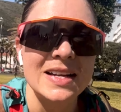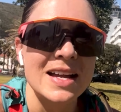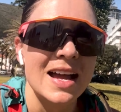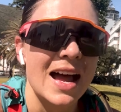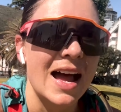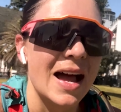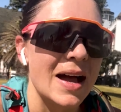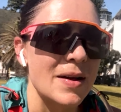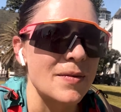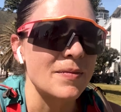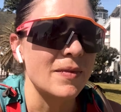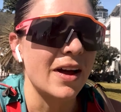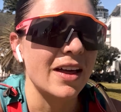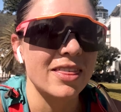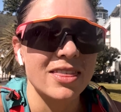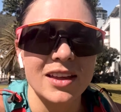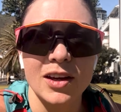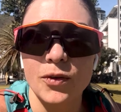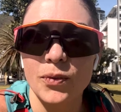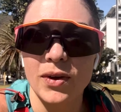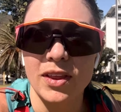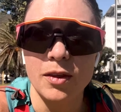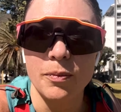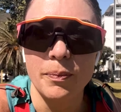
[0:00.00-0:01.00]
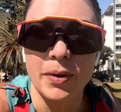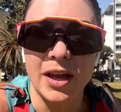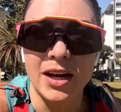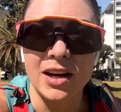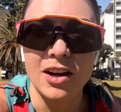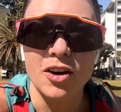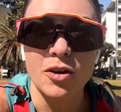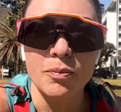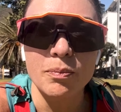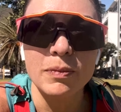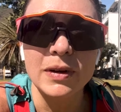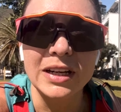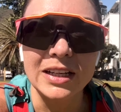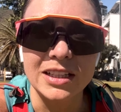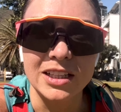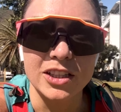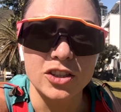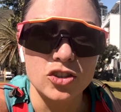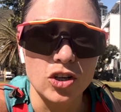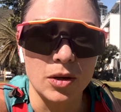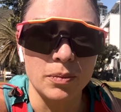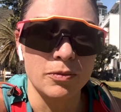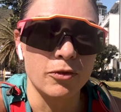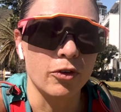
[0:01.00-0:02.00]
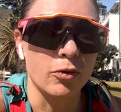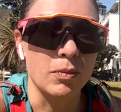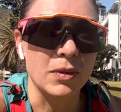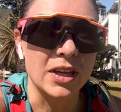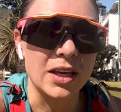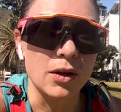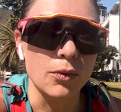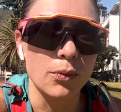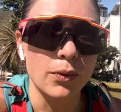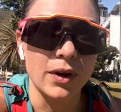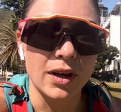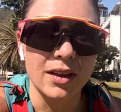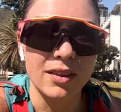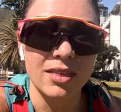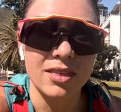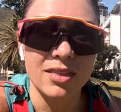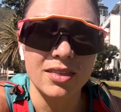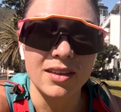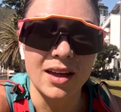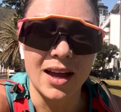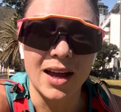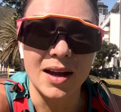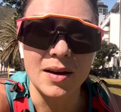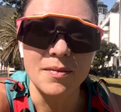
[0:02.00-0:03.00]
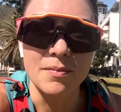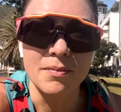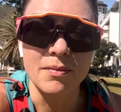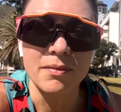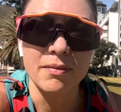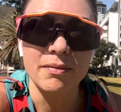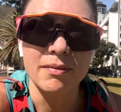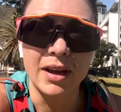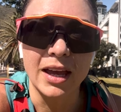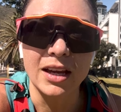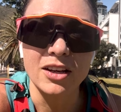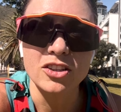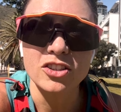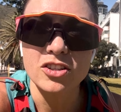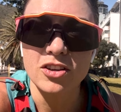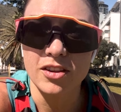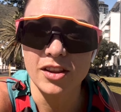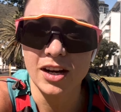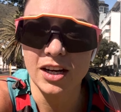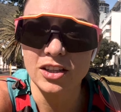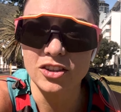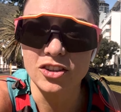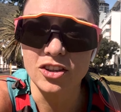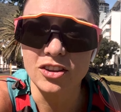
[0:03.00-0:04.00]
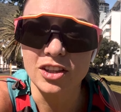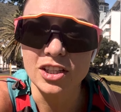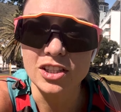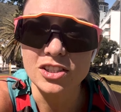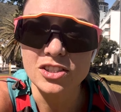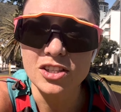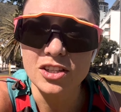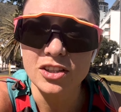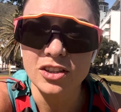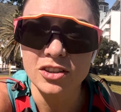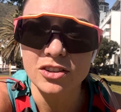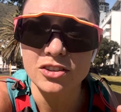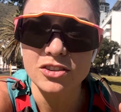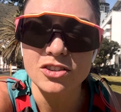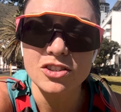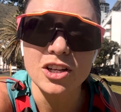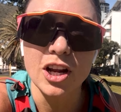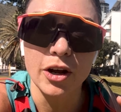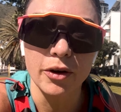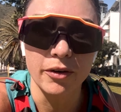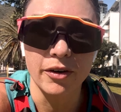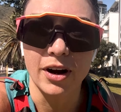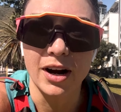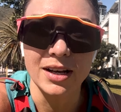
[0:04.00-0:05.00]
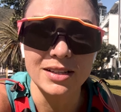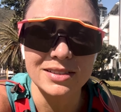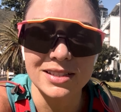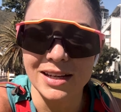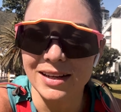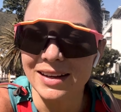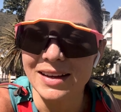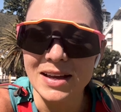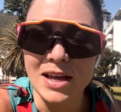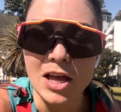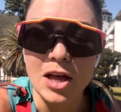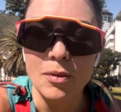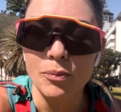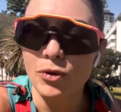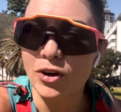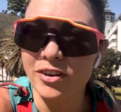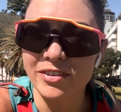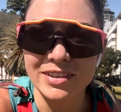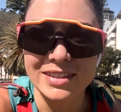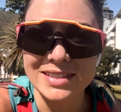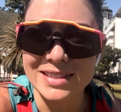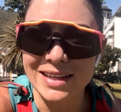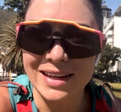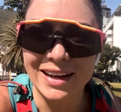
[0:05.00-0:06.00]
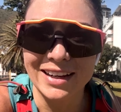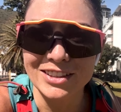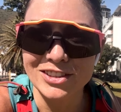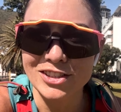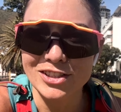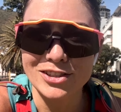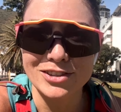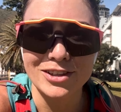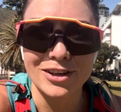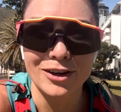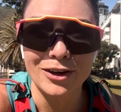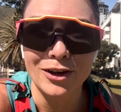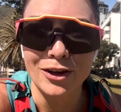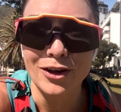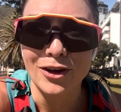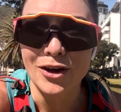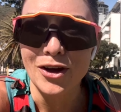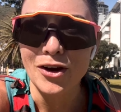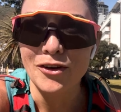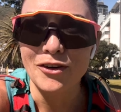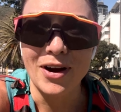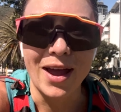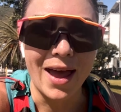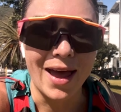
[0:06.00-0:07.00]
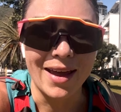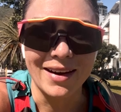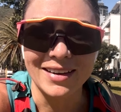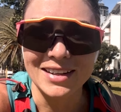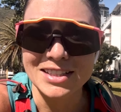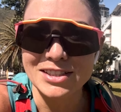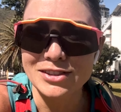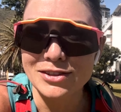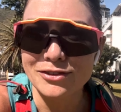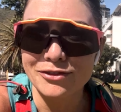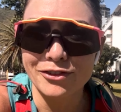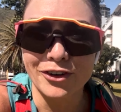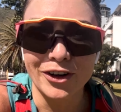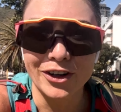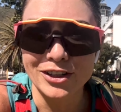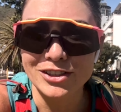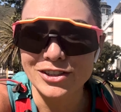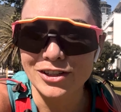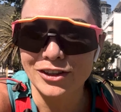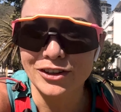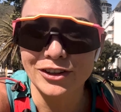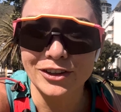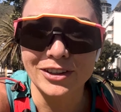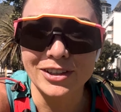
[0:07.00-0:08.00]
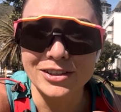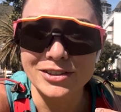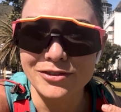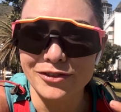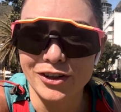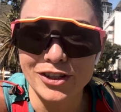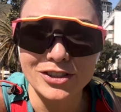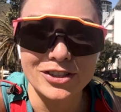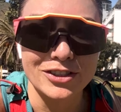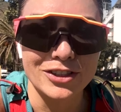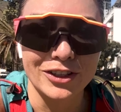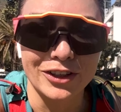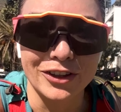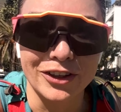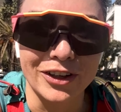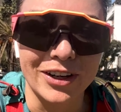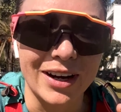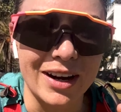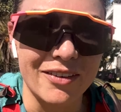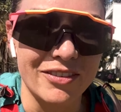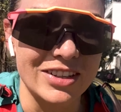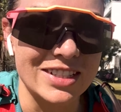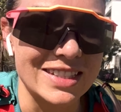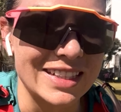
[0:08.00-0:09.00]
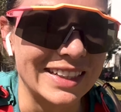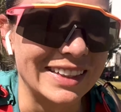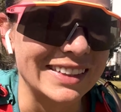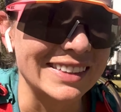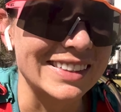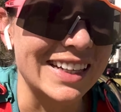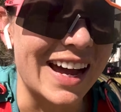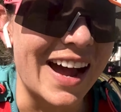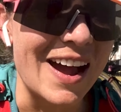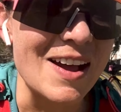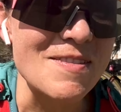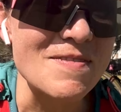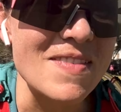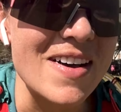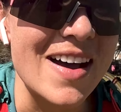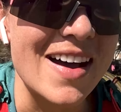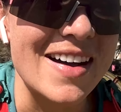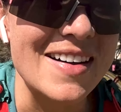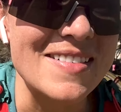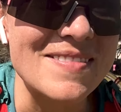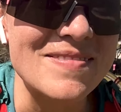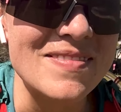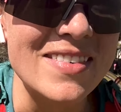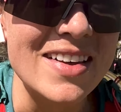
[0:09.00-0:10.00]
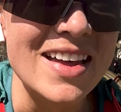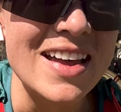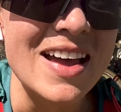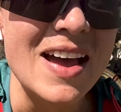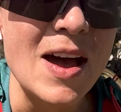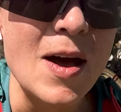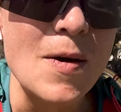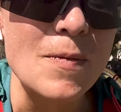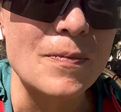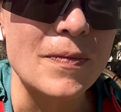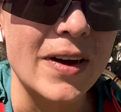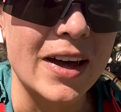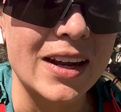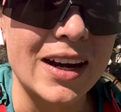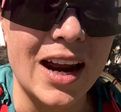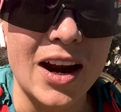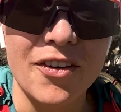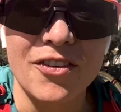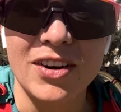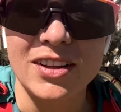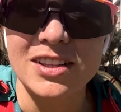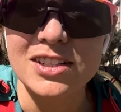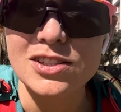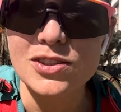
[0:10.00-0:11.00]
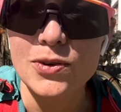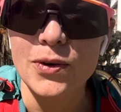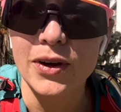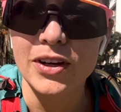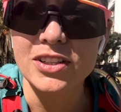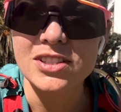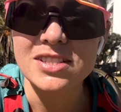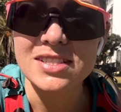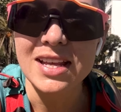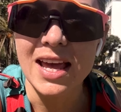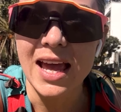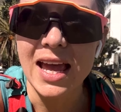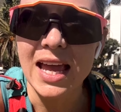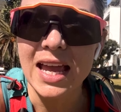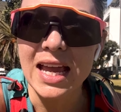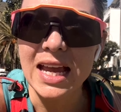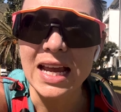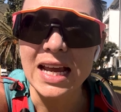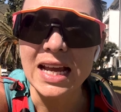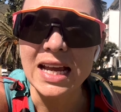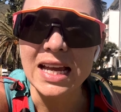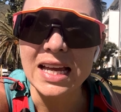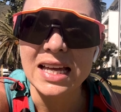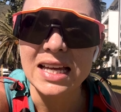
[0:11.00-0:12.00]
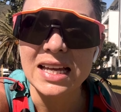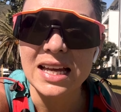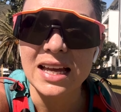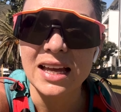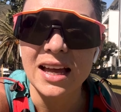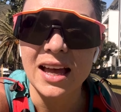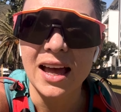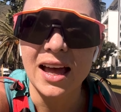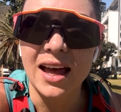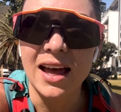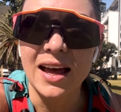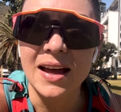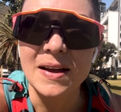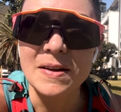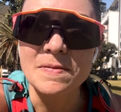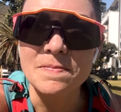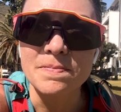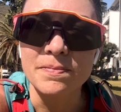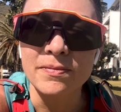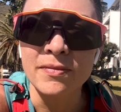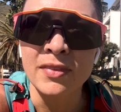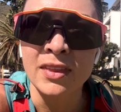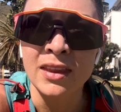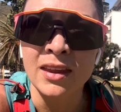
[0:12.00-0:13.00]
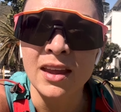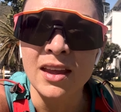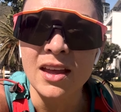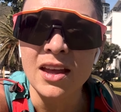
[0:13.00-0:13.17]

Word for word: um, I think where the penny completely dropped for me with um, making sure that I do these slower runs like previously I just ran as far as I could as fast as I could every single time um, but I read this quote saying um,